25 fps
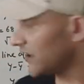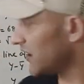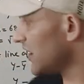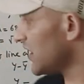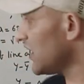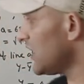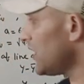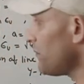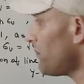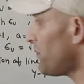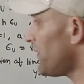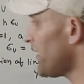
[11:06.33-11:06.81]

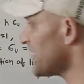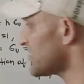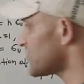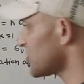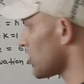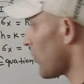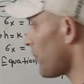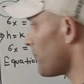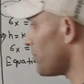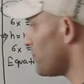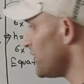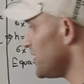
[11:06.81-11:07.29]
In place
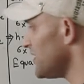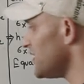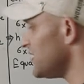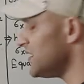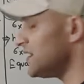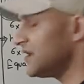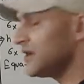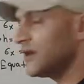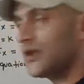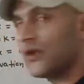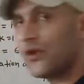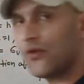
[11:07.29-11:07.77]
of
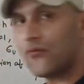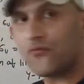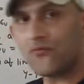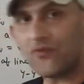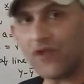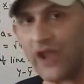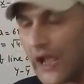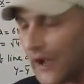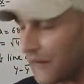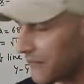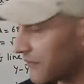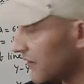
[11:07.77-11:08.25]
b,
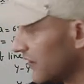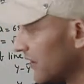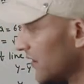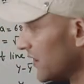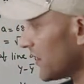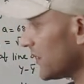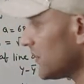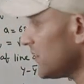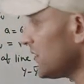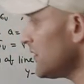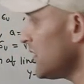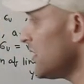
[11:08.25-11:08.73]
we have
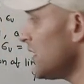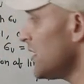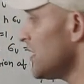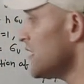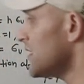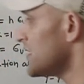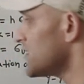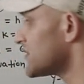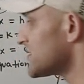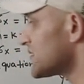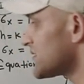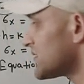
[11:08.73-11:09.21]

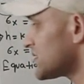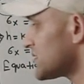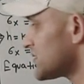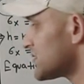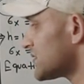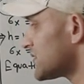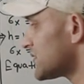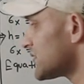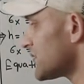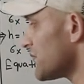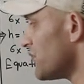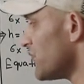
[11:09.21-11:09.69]
written
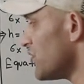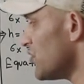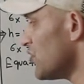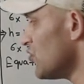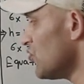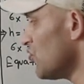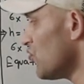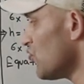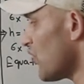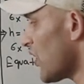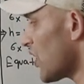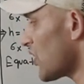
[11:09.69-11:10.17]

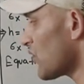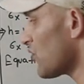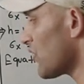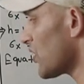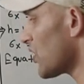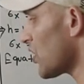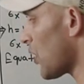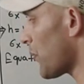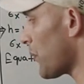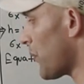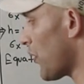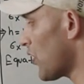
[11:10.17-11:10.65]
mu
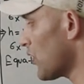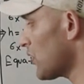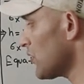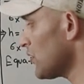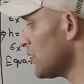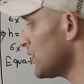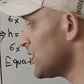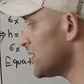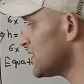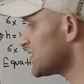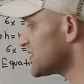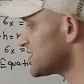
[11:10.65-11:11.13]
11
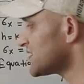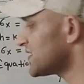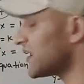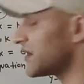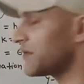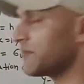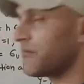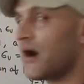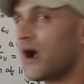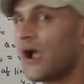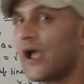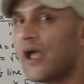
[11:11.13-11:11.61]
upon
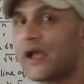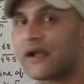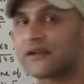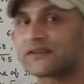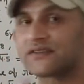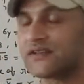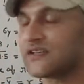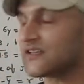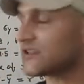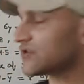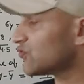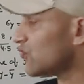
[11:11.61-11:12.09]
sigma
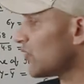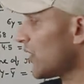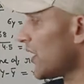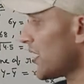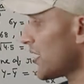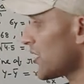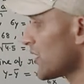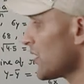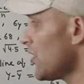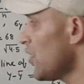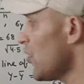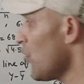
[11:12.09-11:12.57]
x
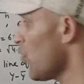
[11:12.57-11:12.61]
square.